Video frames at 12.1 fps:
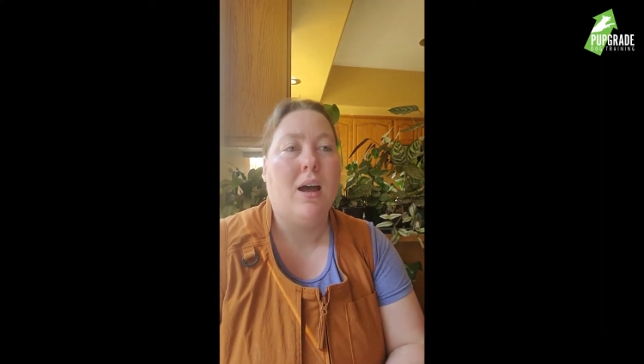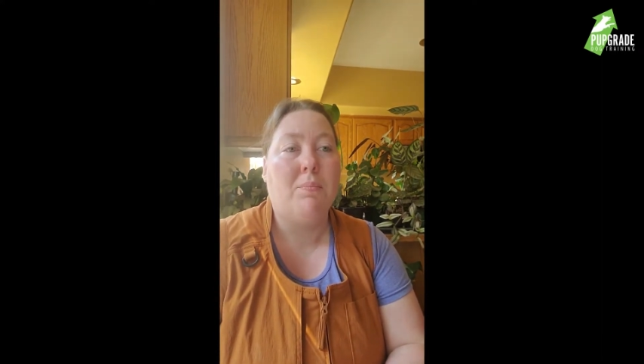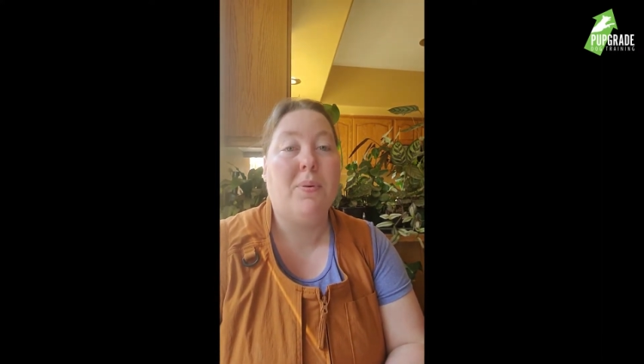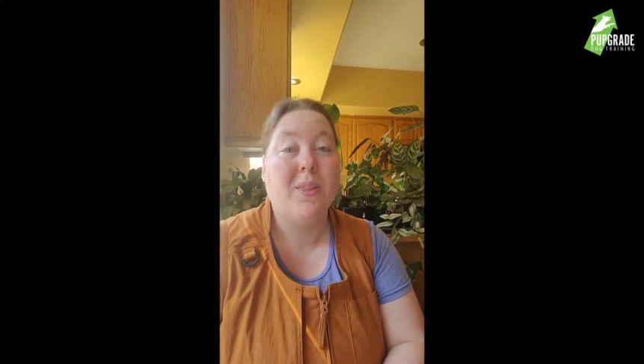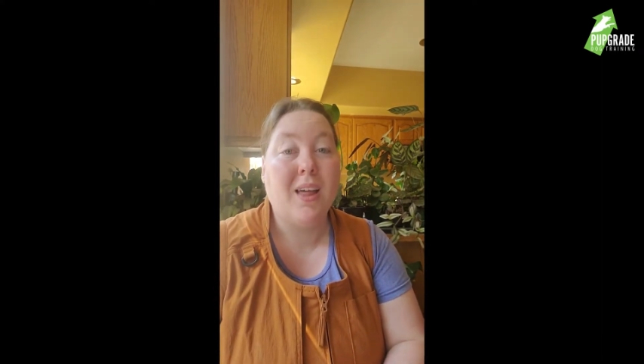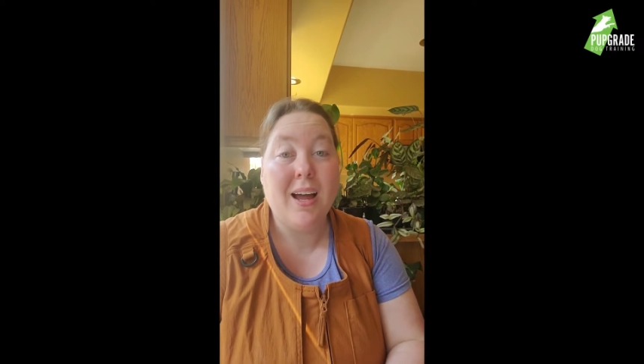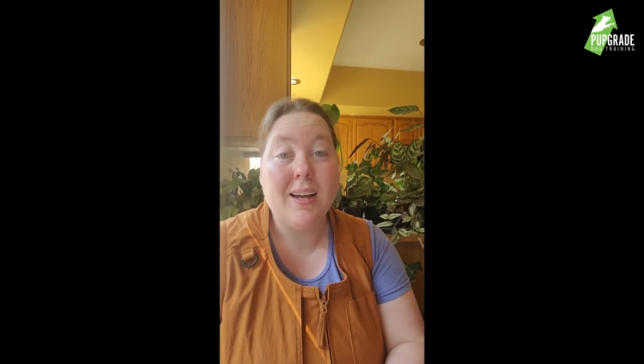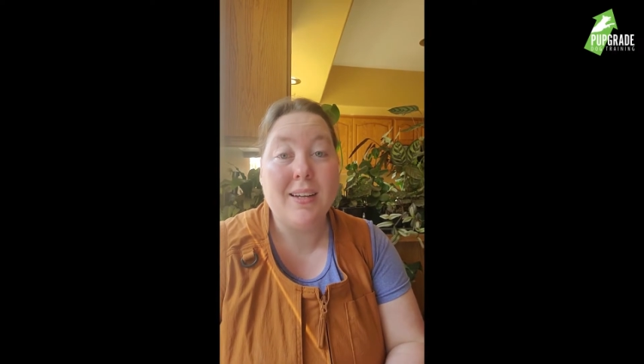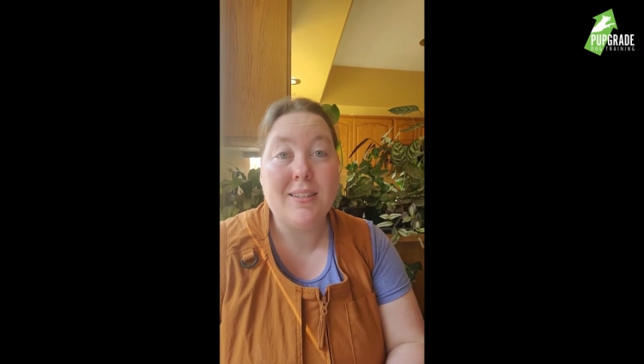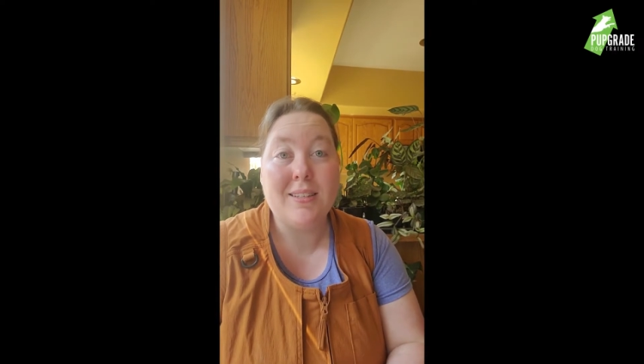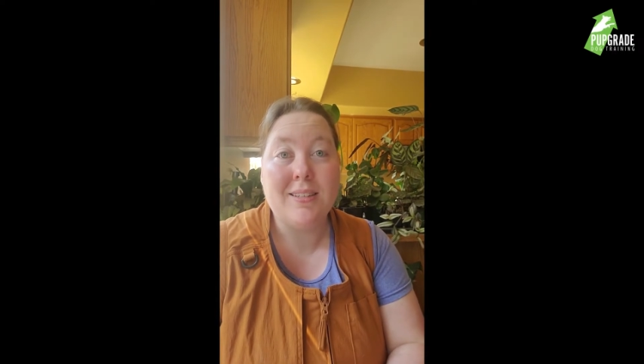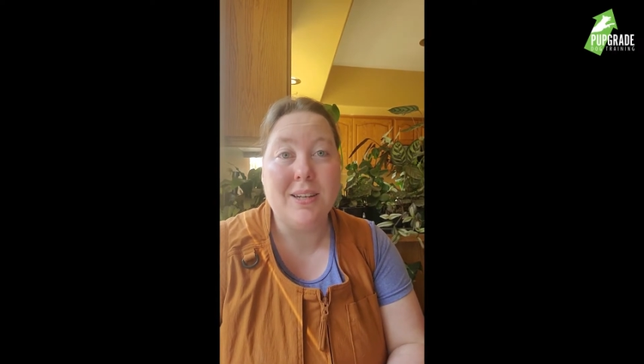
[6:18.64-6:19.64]

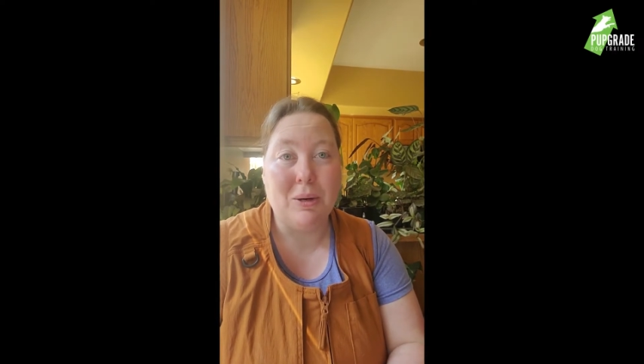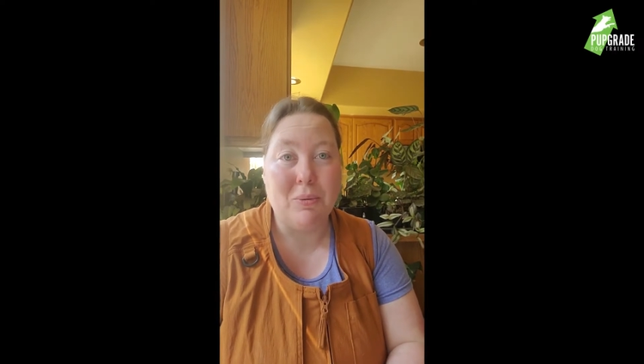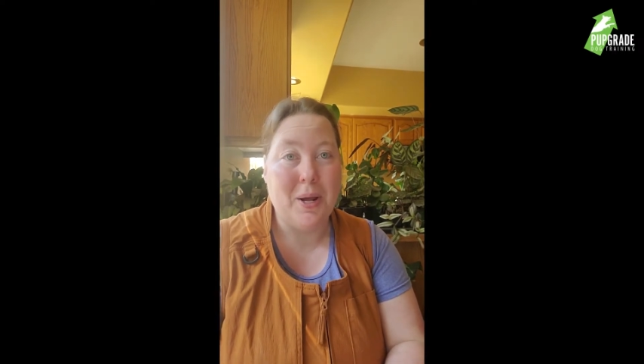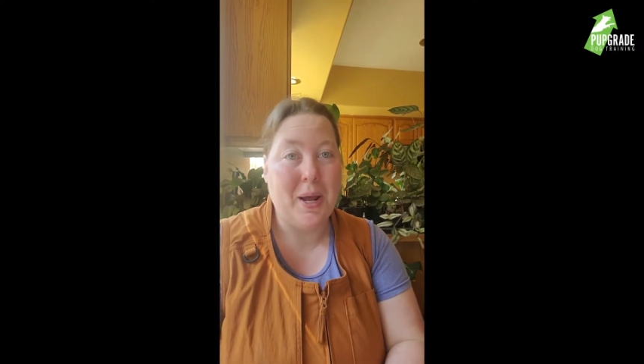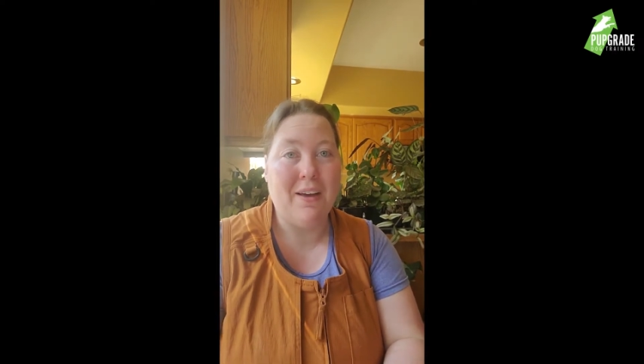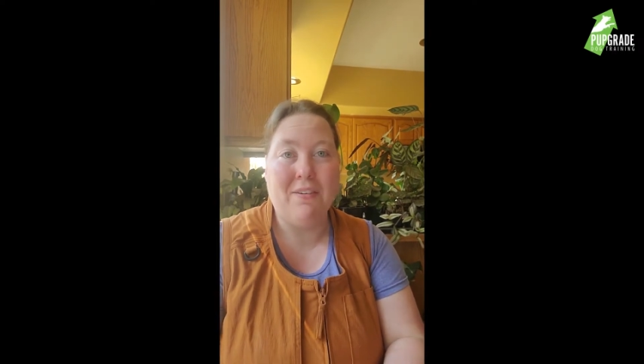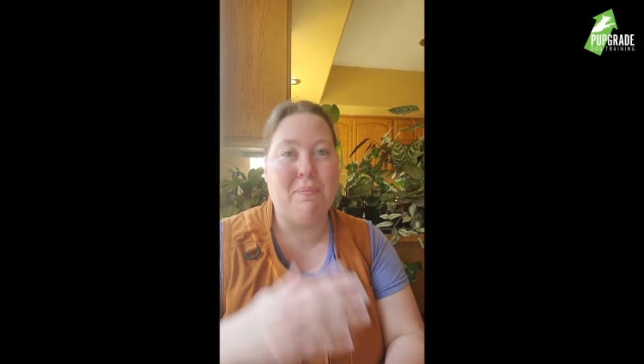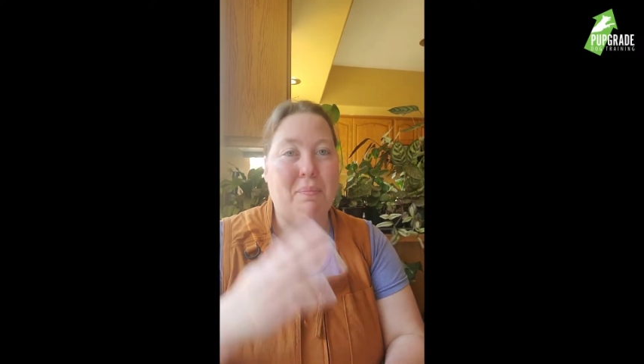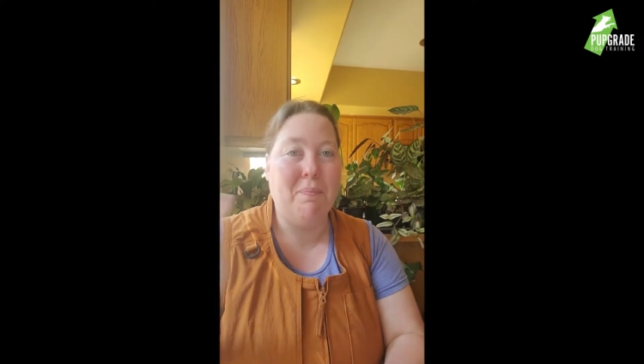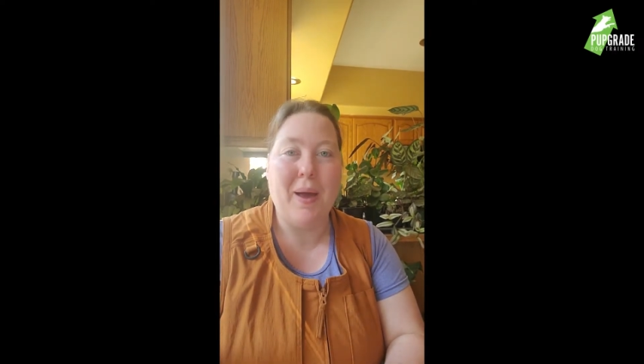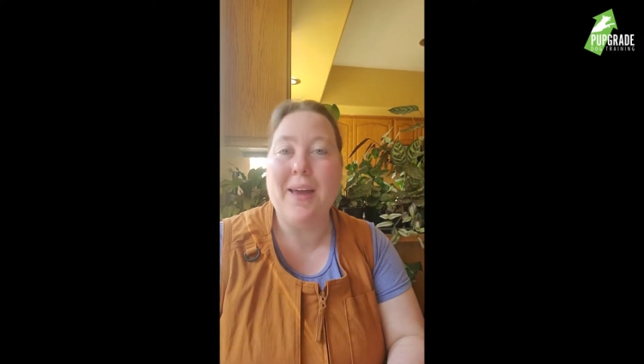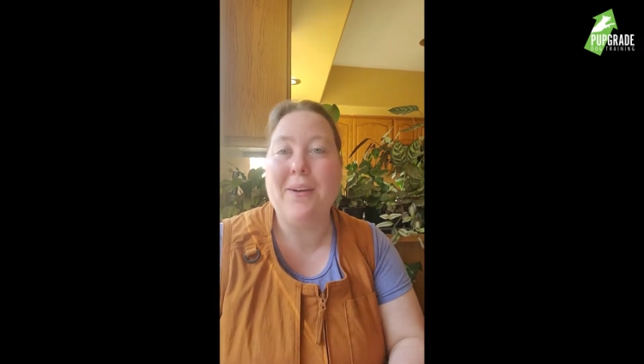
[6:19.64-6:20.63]
Plus, we have
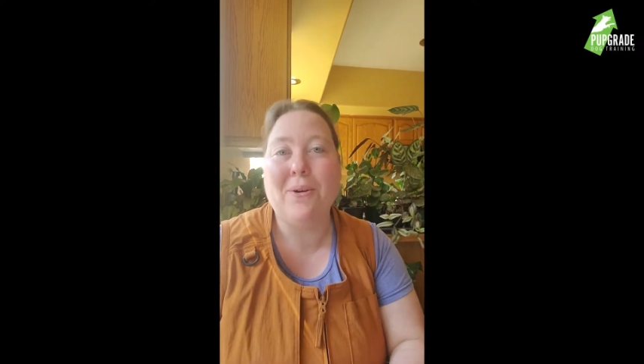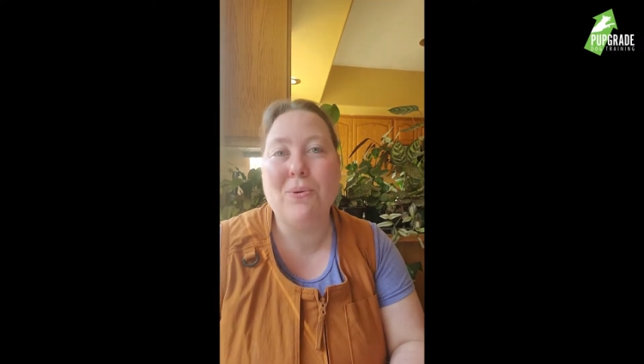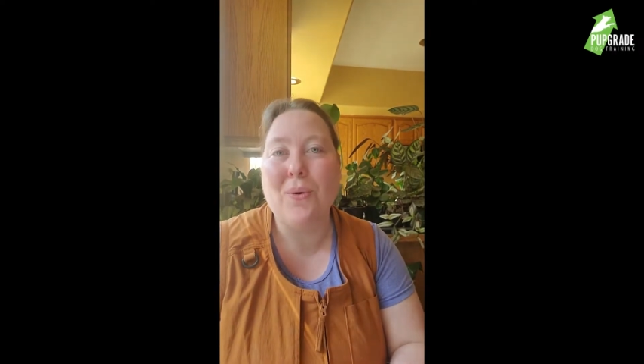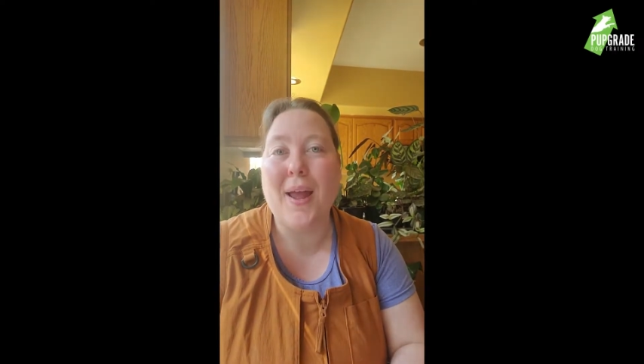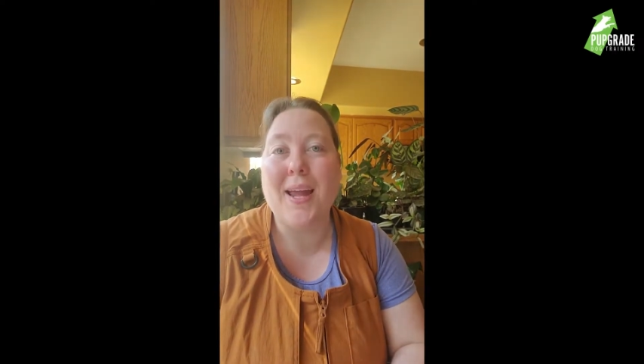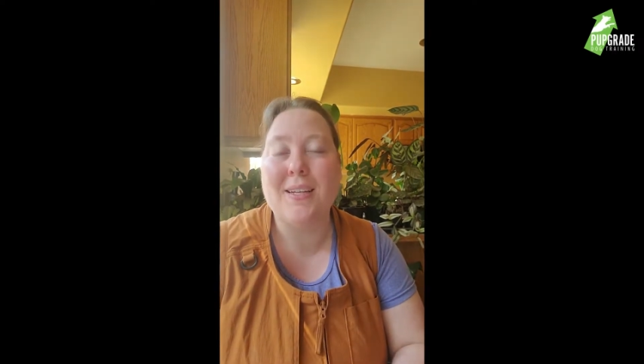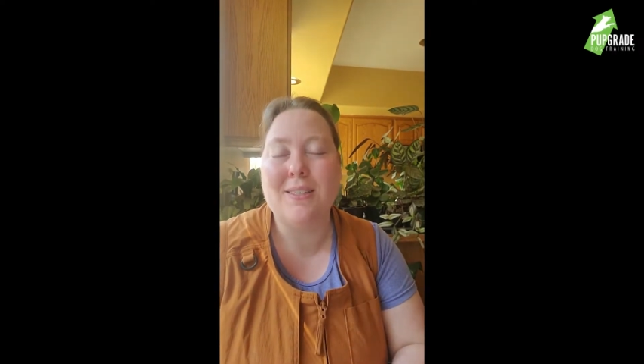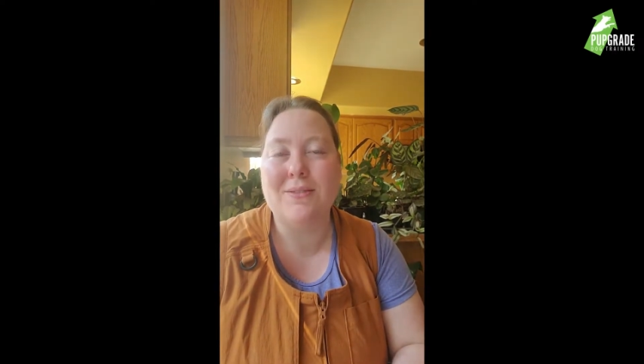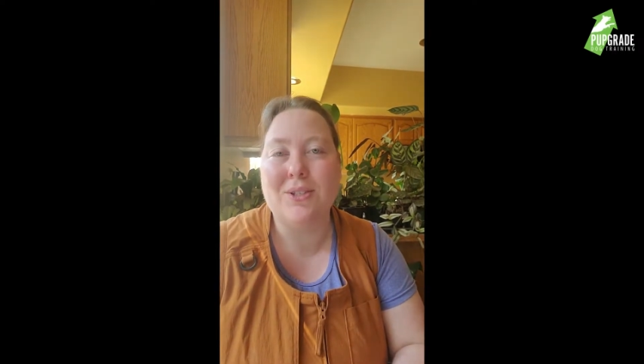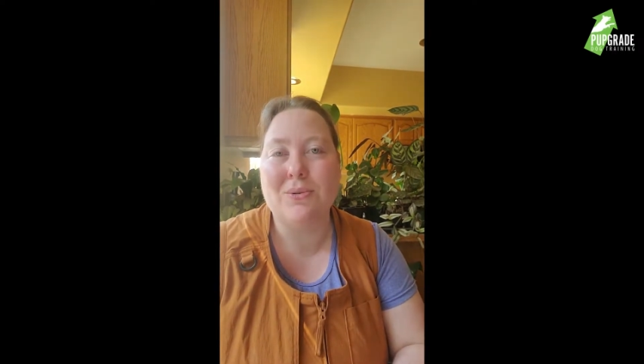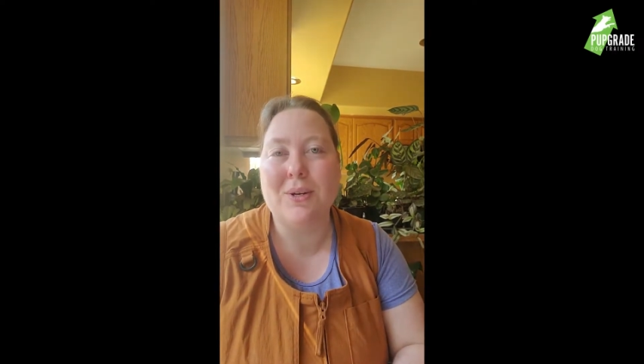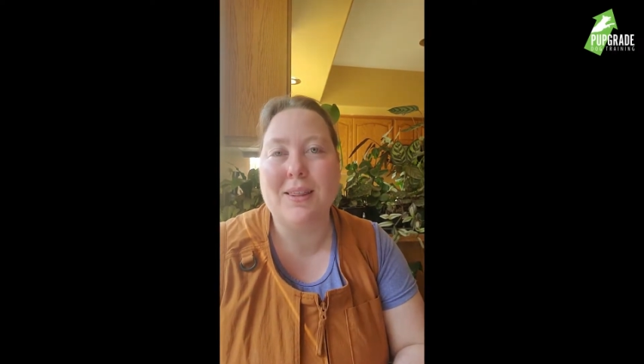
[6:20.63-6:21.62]
better ways of
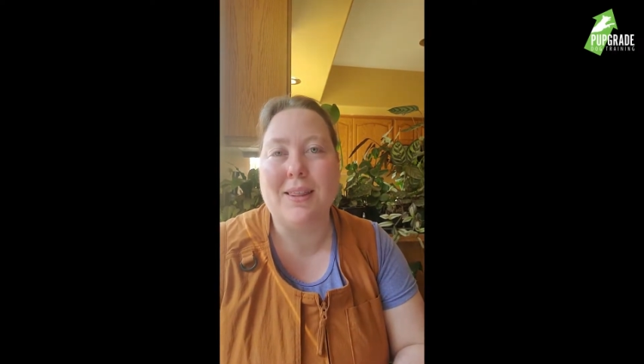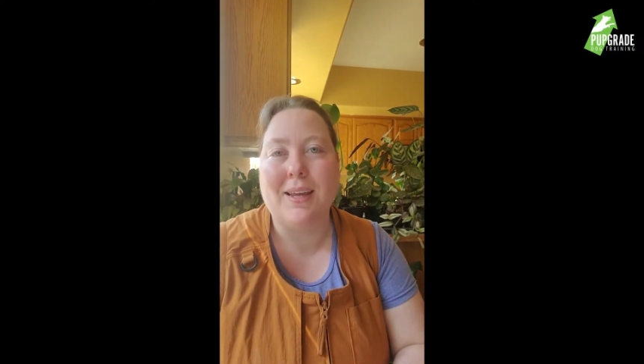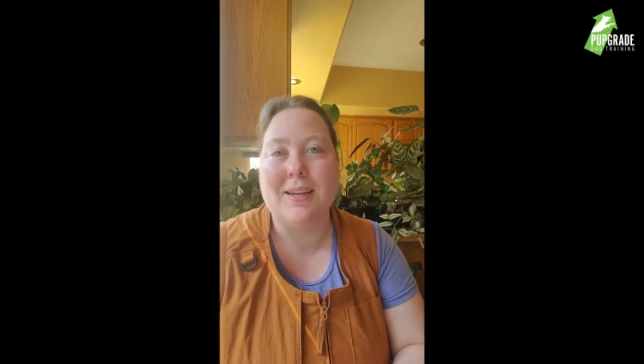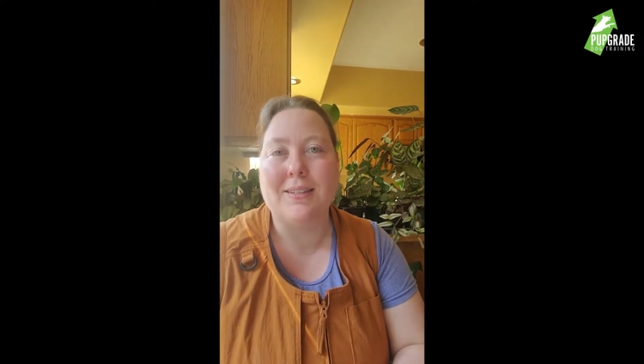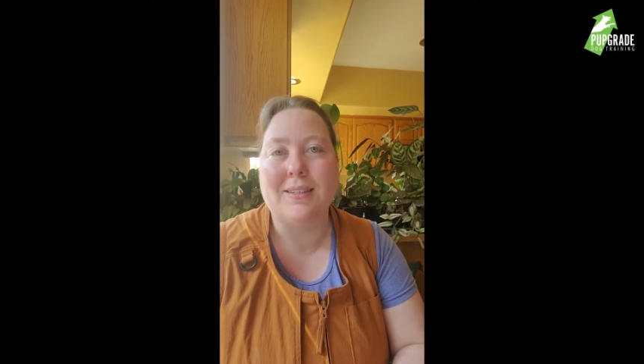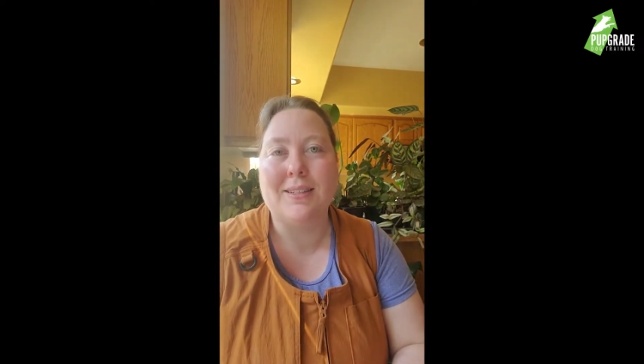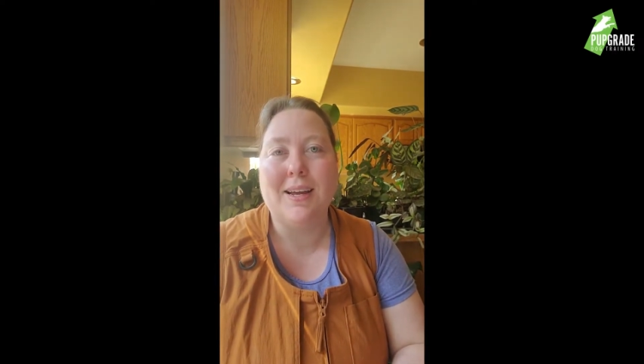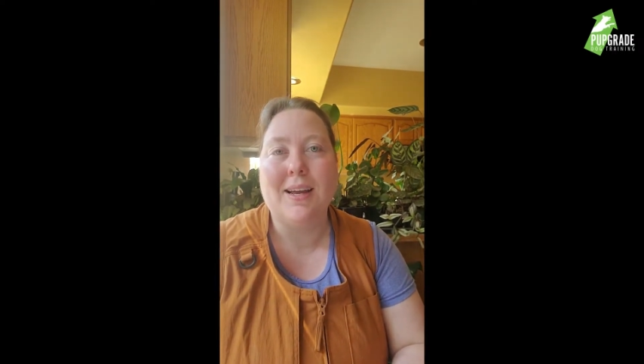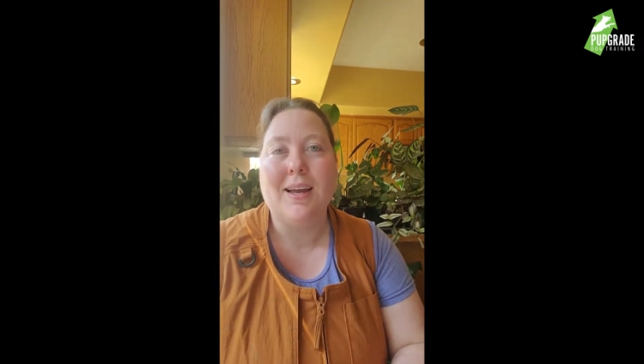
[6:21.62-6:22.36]
doing things.